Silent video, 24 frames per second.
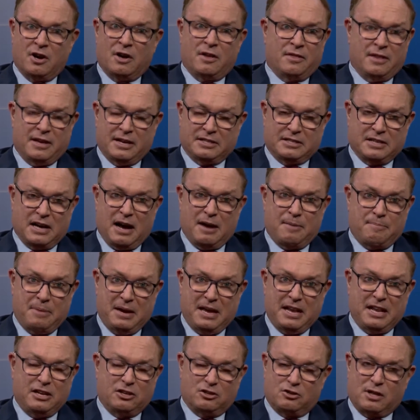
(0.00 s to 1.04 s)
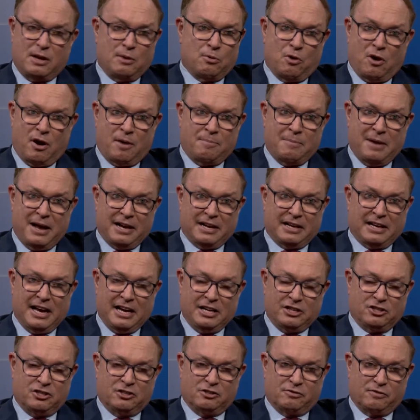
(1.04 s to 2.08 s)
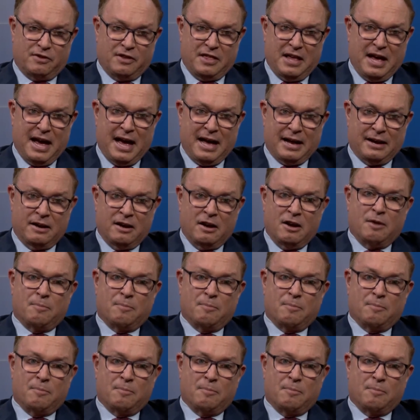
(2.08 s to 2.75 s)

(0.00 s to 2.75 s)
Their diabetes, they were on medications for that.